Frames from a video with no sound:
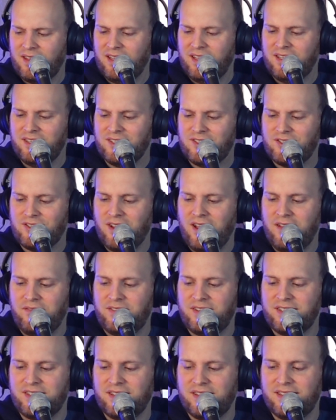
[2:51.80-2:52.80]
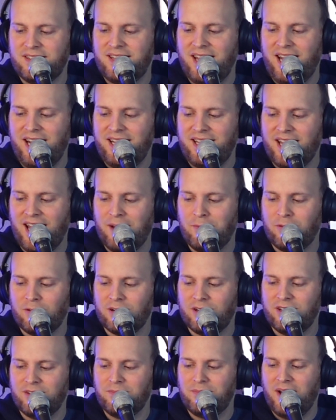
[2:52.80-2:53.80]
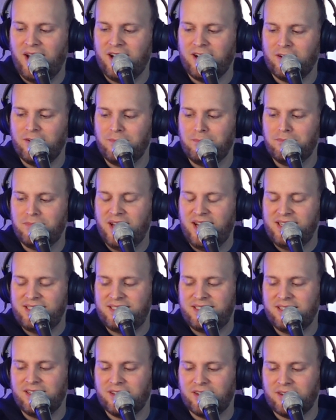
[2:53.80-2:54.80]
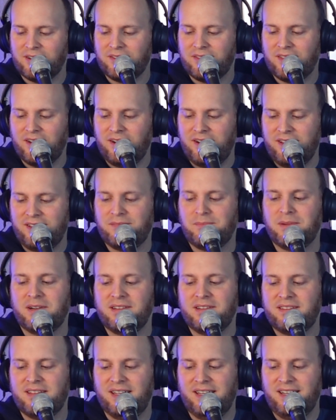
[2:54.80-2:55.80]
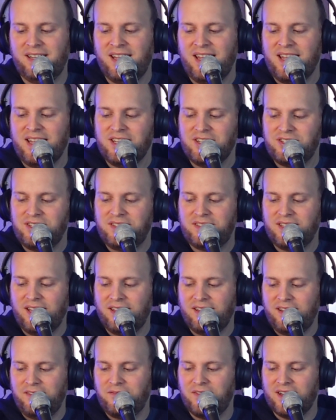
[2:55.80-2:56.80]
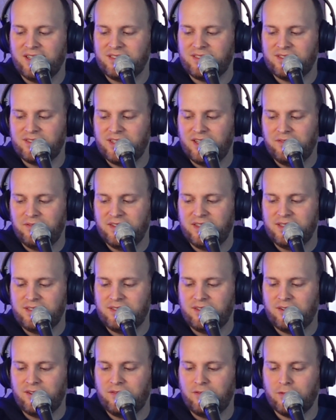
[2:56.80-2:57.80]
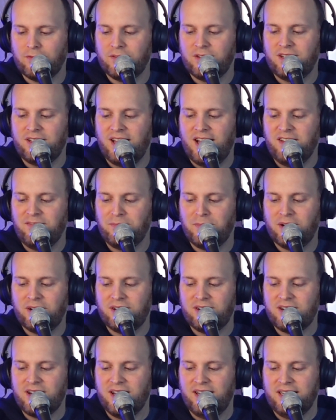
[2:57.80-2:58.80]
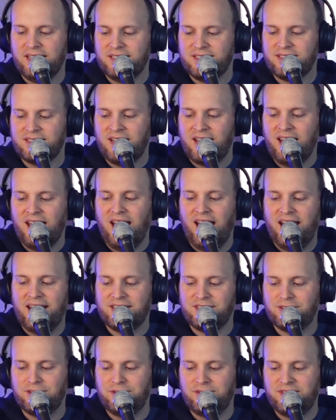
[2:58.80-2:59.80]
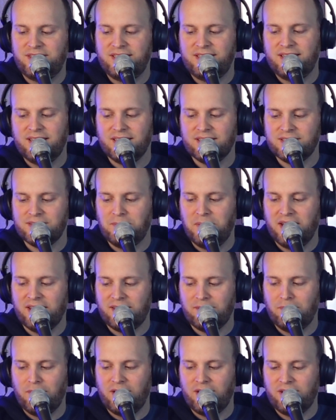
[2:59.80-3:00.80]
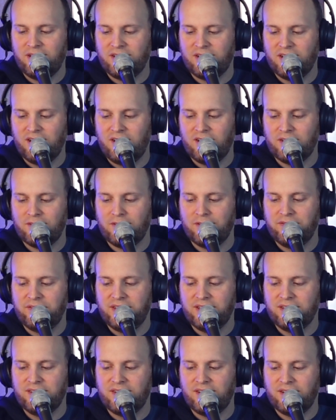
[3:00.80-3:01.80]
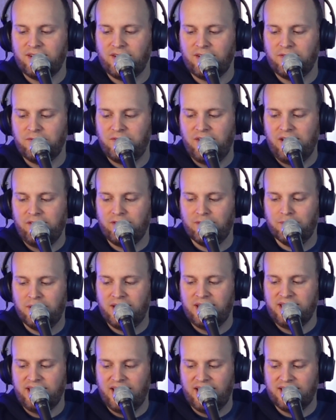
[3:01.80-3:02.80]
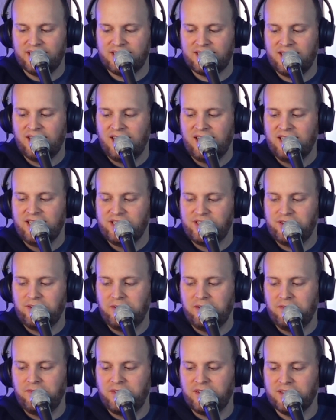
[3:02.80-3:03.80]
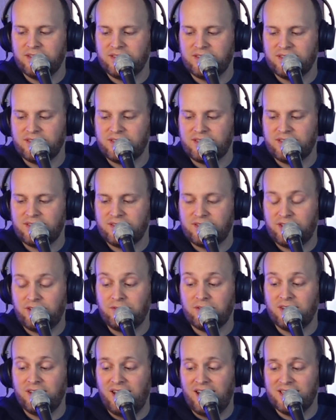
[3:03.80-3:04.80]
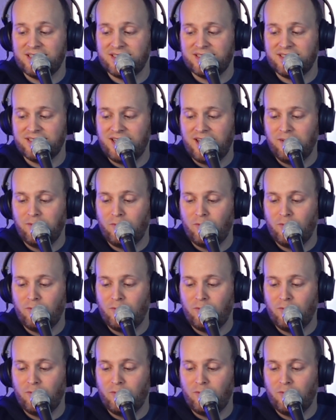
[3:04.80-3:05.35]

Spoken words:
is shoved into the dating app world by her bestie on her 30th birthday, she suddenly finds herself at the center of a real-life murder case. As new details about the murder are revealed on her favorite podcast, she realizes that